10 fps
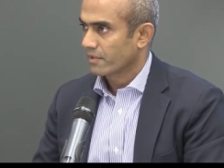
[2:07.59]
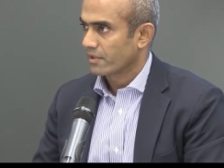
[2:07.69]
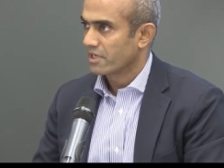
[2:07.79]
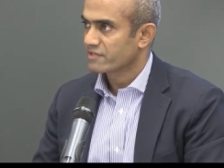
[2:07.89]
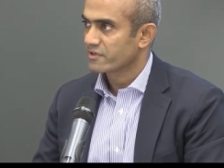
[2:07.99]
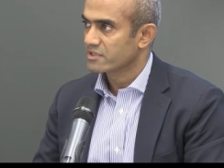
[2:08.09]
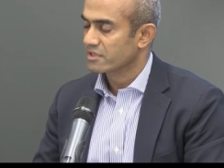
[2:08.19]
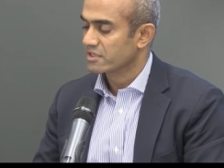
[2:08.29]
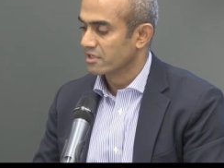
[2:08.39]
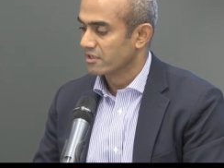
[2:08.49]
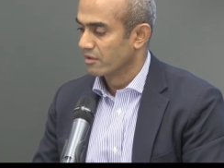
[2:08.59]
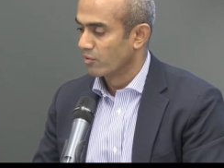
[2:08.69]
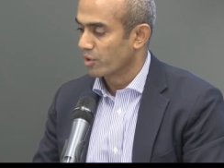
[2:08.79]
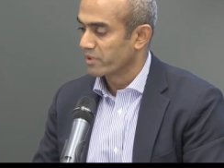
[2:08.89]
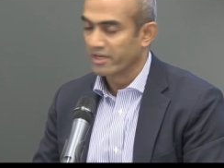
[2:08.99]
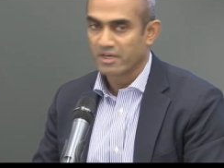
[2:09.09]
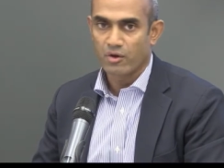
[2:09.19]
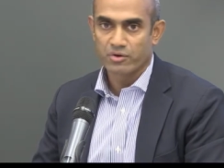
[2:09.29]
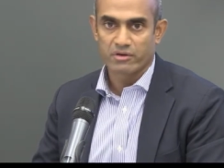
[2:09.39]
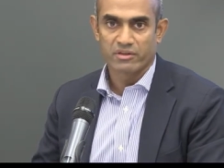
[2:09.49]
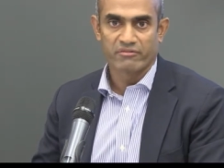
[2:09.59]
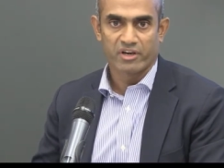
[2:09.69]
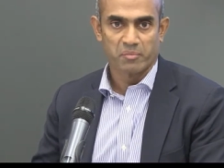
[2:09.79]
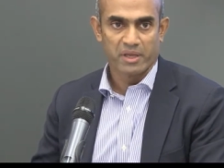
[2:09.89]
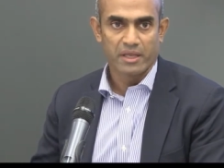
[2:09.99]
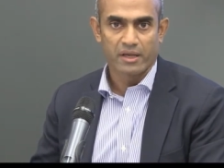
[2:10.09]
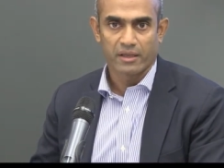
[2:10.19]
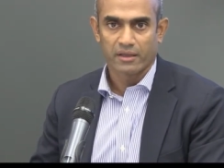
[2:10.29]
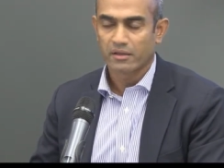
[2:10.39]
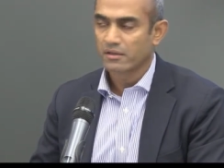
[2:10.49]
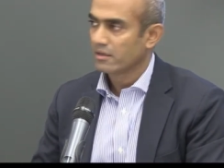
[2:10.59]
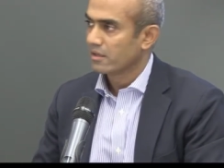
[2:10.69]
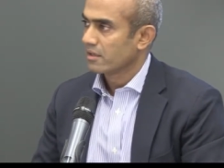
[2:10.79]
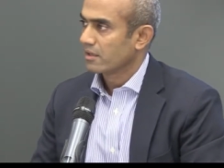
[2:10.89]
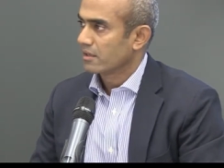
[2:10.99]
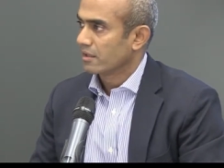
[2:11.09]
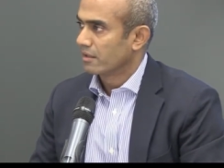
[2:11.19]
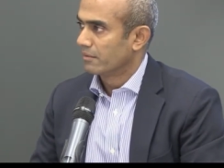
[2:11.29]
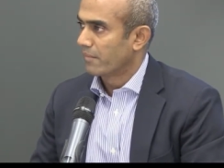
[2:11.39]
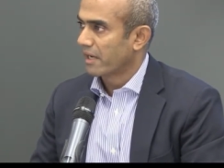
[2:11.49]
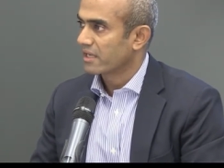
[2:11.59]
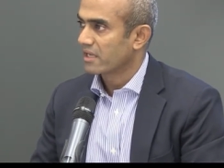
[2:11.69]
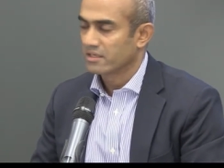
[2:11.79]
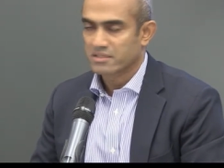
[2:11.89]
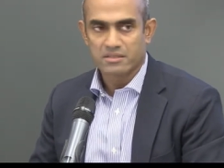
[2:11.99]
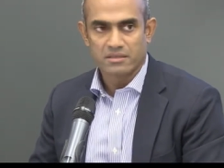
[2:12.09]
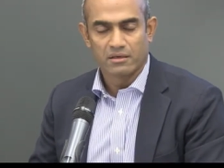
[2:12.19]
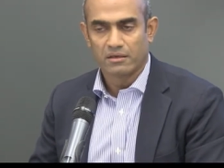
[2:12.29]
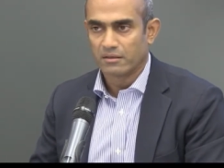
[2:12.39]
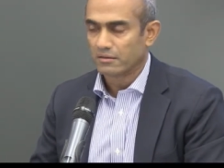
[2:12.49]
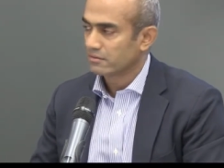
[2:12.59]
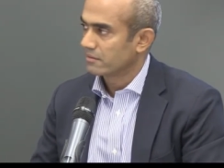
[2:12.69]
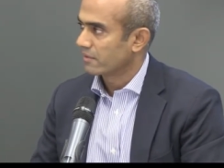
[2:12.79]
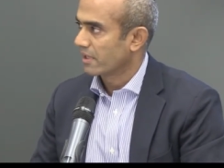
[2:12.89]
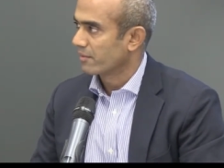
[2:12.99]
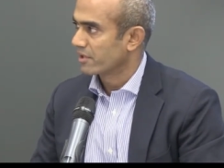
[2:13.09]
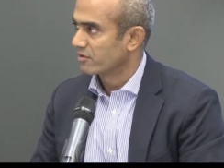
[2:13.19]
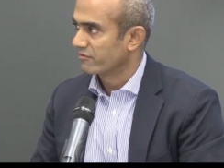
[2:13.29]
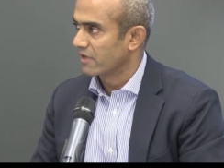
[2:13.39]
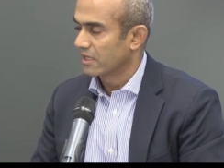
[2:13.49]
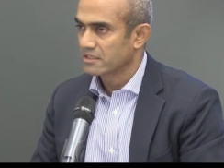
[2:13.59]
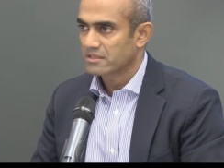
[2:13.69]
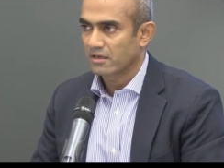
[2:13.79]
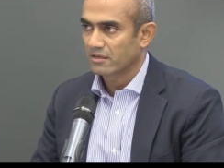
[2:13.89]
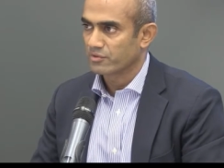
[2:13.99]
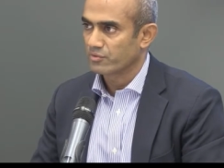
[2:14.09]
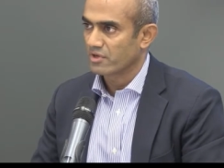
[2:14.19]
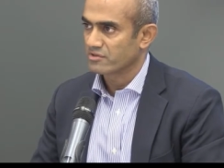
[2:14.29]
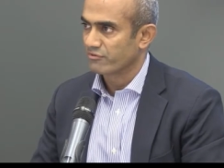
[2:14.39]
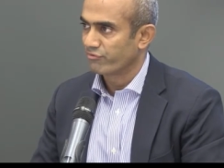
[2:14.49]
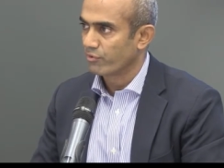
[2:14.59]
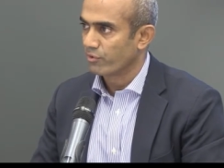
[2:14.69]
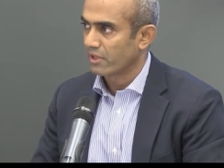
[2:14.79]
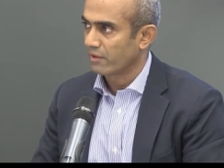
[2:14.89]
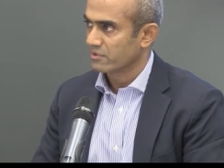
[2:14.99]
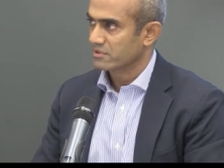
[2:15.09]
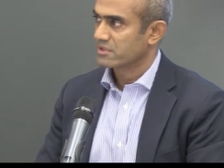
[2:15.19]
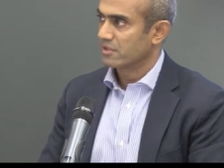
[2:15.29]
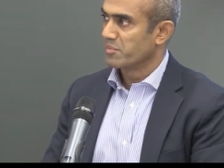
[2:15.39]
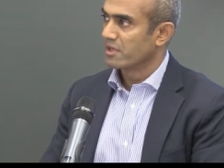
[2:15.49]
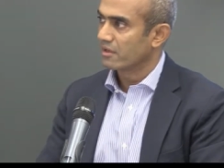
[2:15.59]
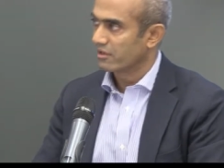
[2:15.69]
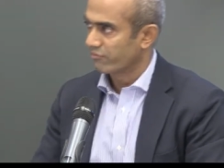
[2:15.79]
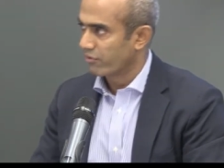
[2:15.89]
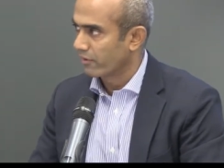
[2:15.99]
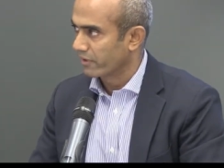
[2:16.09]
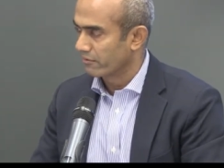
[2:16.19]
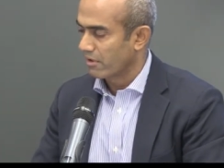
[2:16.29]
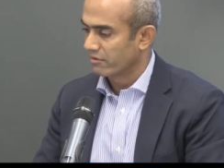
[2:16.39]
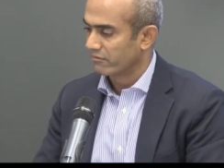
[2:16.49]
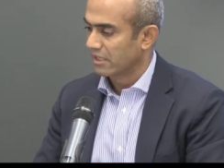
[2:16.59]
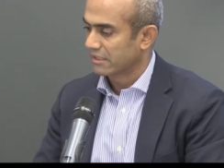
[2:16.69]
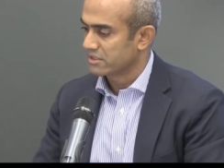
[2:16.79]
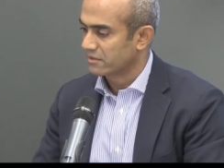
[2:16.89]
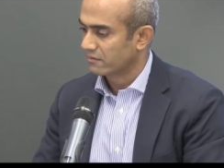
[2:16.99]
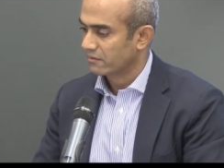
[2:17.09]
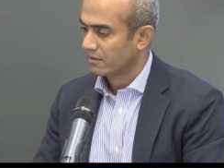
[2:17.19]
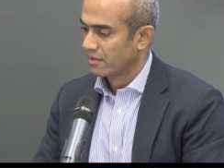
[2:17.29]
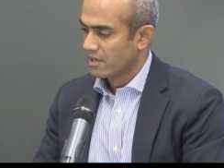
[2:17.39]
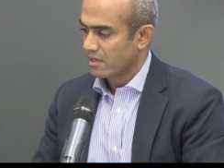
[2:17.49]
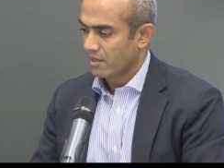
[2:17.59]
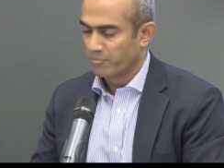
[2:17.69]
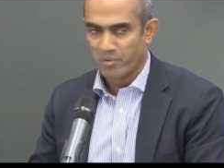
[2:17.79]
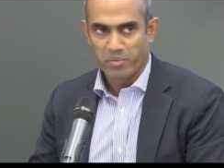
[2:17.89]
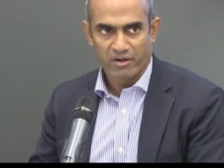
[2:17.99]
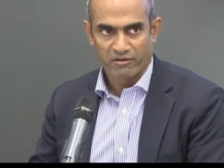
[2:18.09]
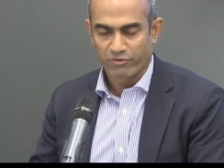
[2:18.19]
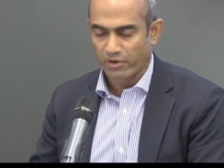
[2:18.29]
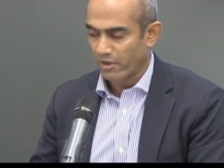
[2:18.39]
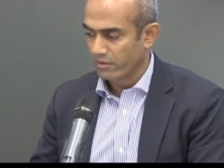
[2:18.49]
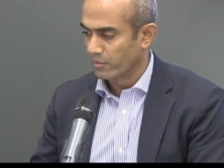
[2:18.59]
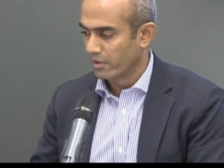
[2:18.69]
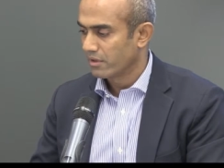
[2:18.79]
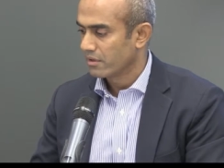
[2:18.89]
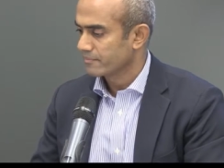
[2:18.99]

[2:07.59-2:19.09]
Let's first consider what we encounter in the very beginning. In my case, uh, when I went to Afghanistan in two thousand four, that was immediately following a round of elections and preparing for another one.